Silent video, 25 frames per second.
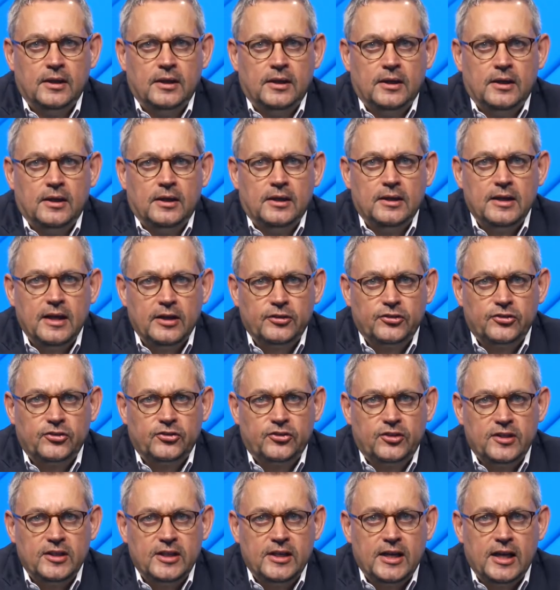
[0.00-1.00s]
Yes,
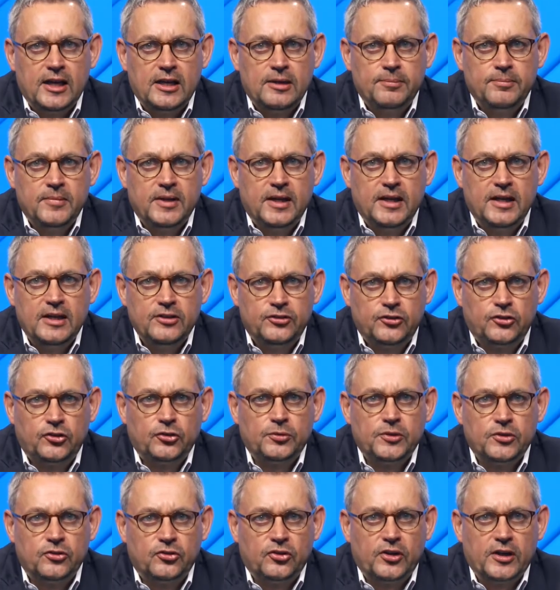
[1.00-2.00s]
the aim is to
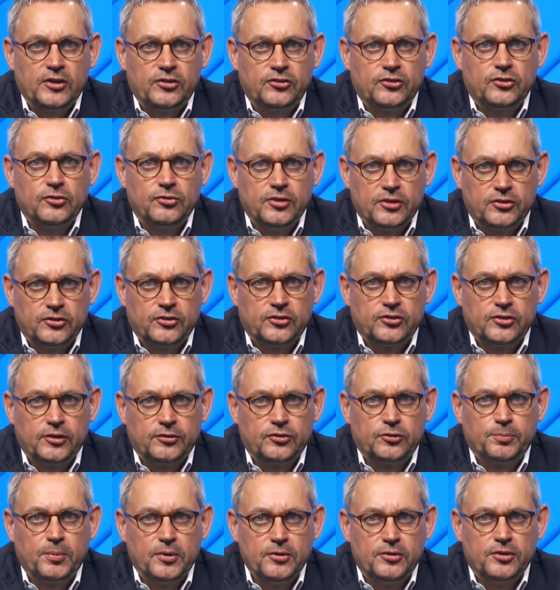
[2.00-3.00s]
address the risks I've
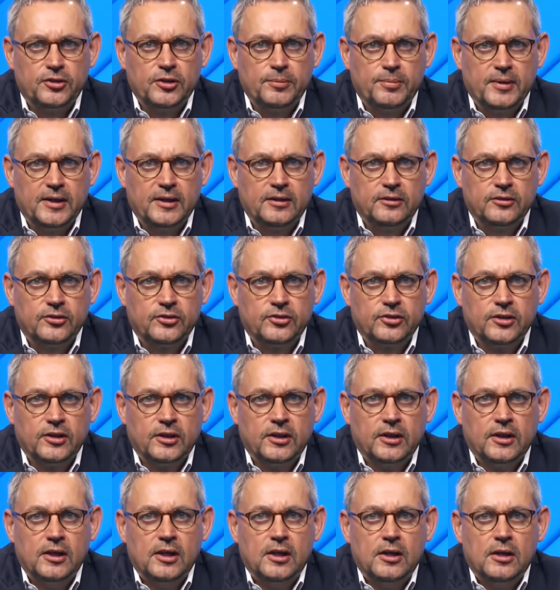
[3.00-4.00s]
spoken about,
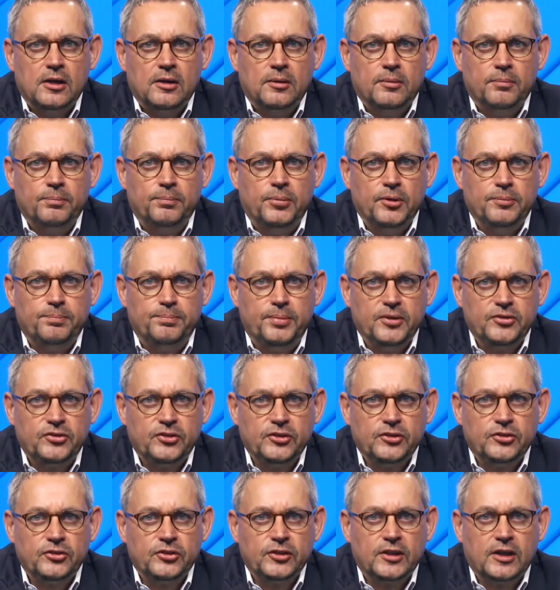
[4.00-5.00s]
but
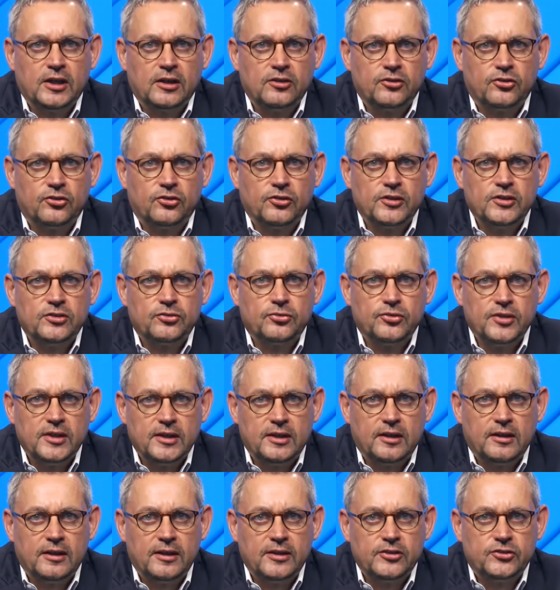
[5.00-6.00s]
business and countries
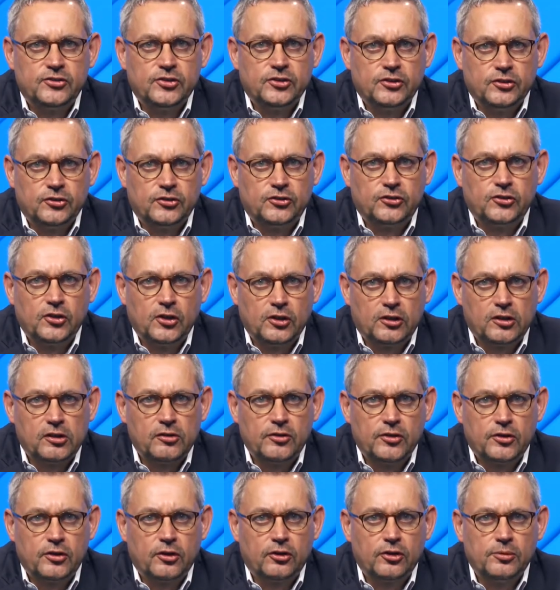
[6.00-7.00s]
realize that the circular
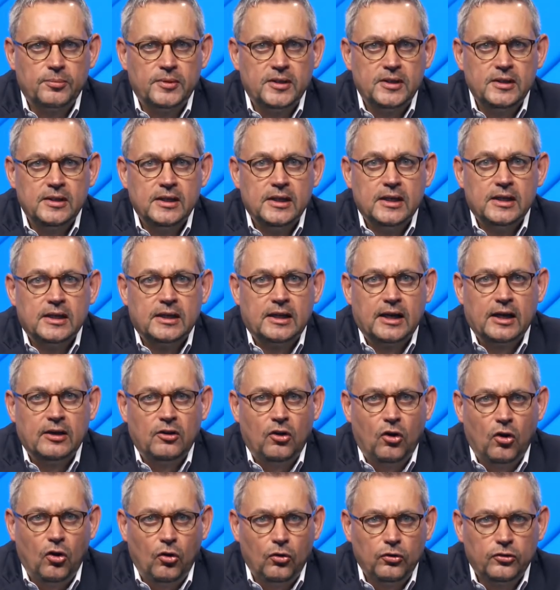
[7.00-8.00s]
economy can
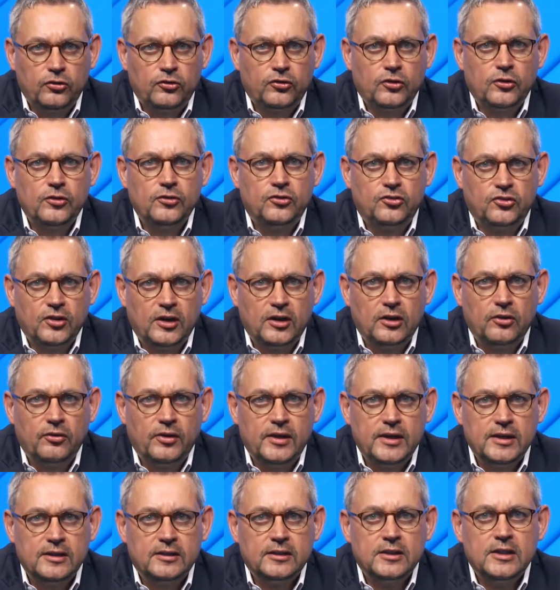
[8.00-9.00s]
also
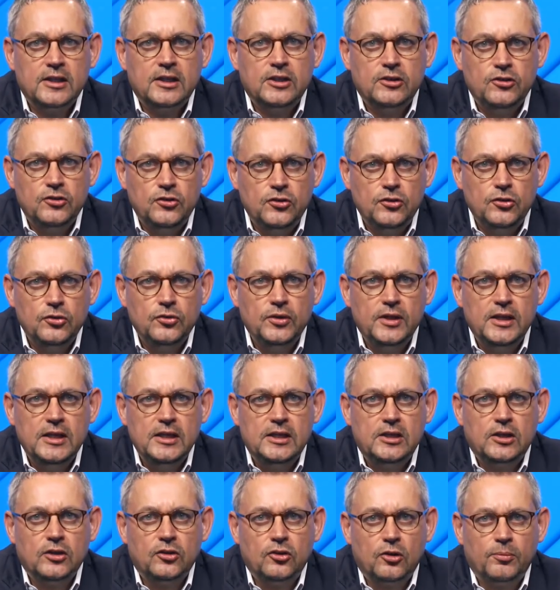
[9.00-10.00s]
generate new
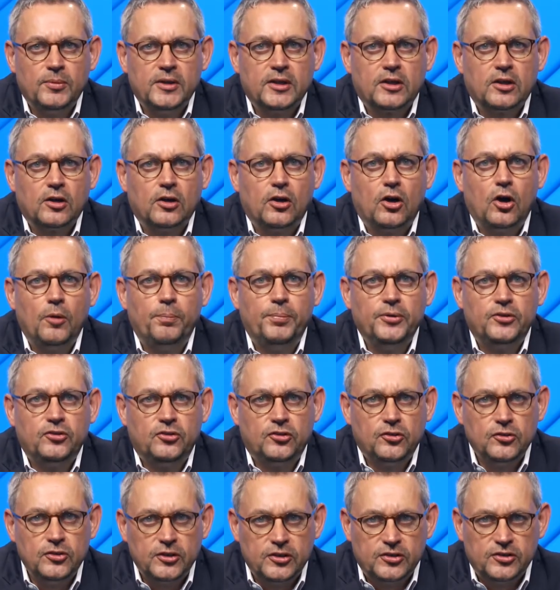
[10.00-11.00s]
economic
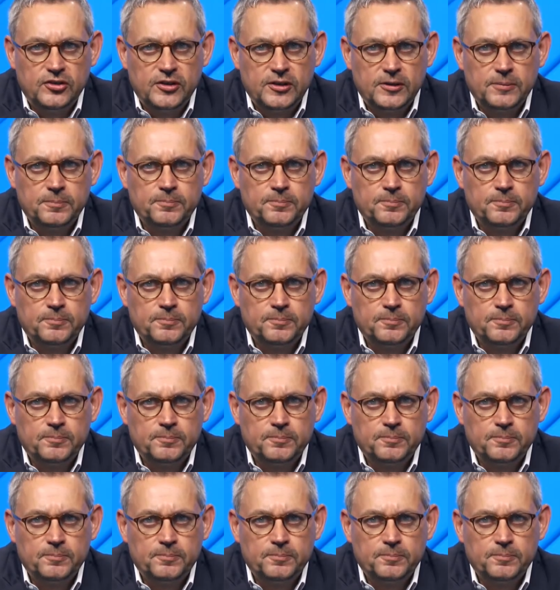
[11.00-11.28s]
opportunity.